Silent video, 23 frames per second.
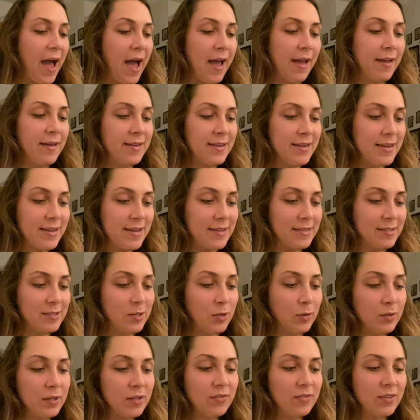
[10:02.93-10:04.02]
I
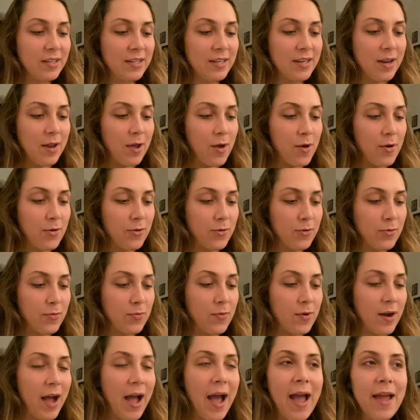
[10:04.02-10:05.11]
don't even
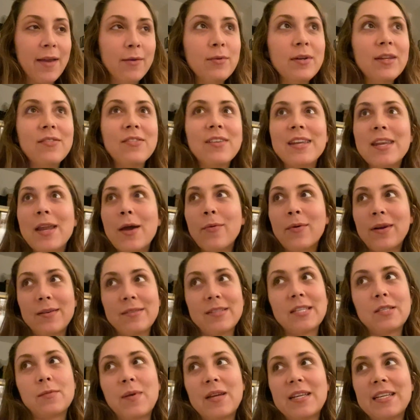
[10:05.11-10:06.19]
know what I was
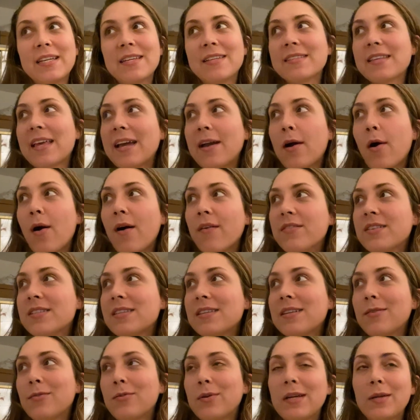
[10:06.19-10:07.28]
expecting, because like
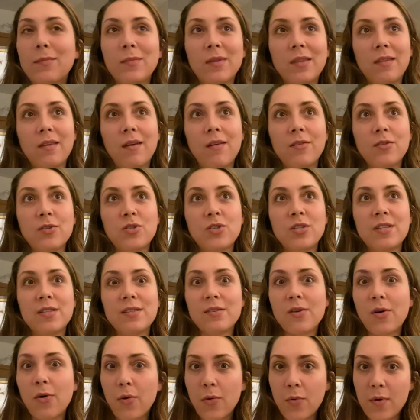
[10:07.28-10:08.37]
obviously Greek mythology is
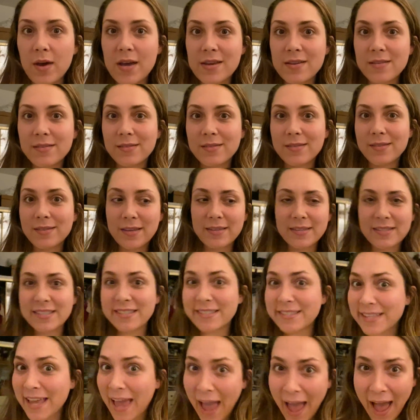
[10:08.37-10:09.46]
always
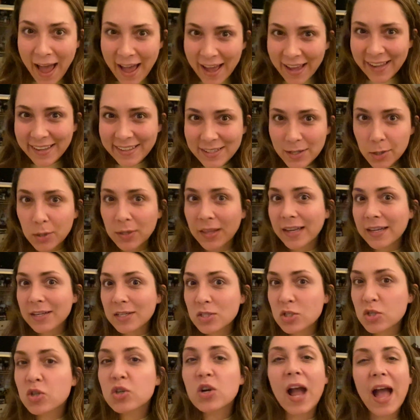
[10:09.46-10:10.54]
sad or like
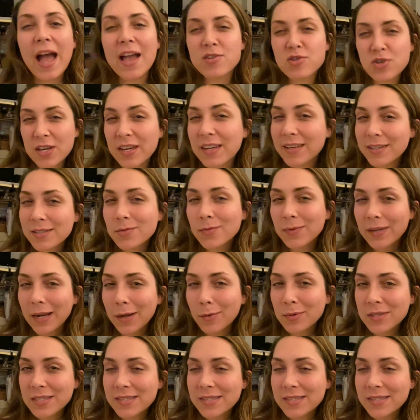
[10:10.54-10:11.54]
tragic is what I would